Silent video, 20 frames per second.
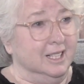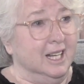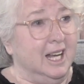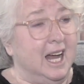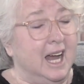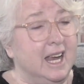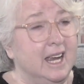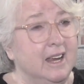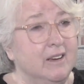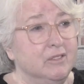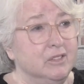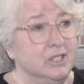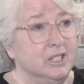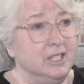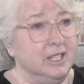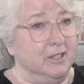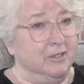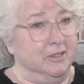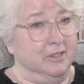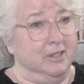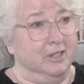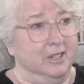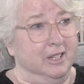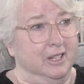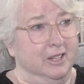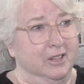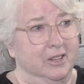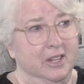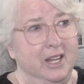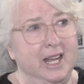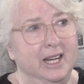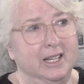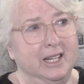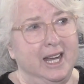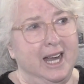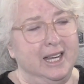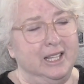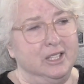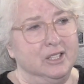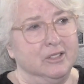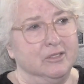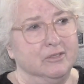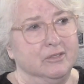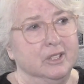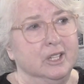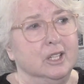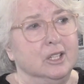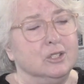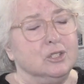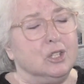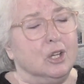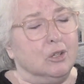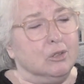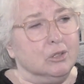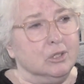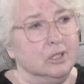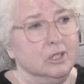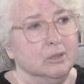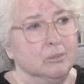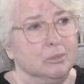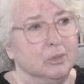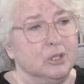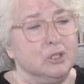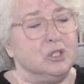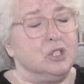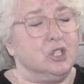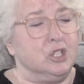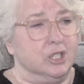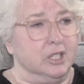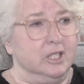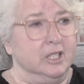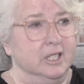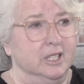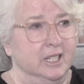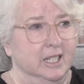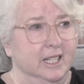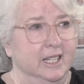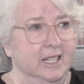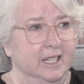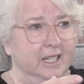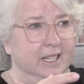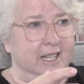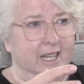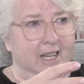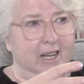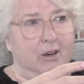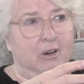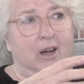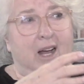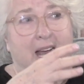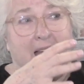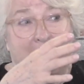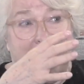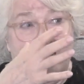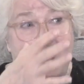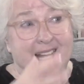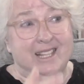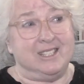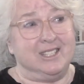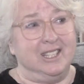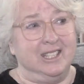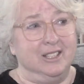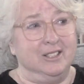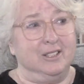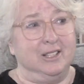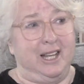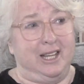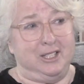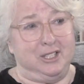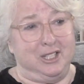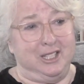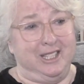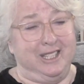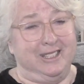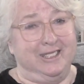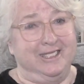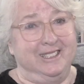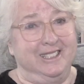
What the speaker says: I haven't done that kind of total immersion in a single idea.